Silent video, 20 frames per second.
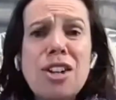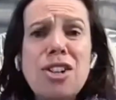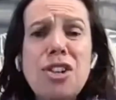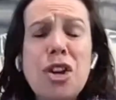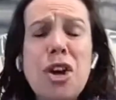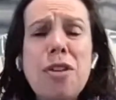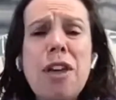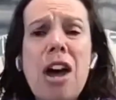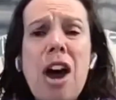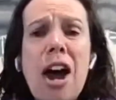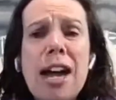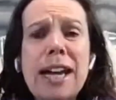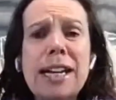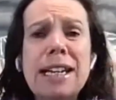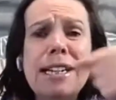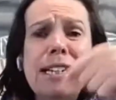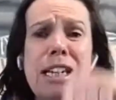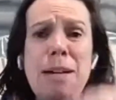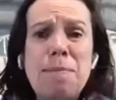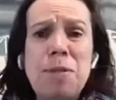so that I
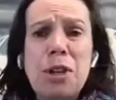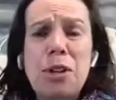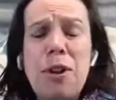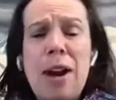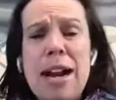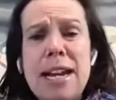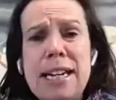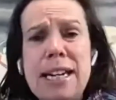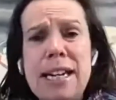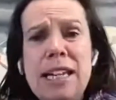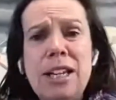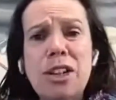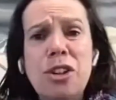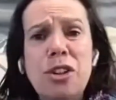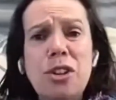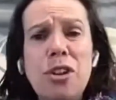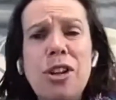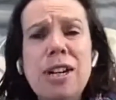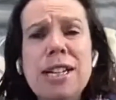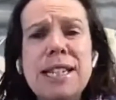can tip the grain in
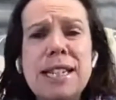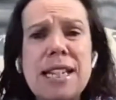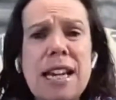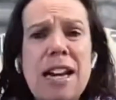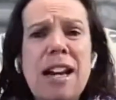across.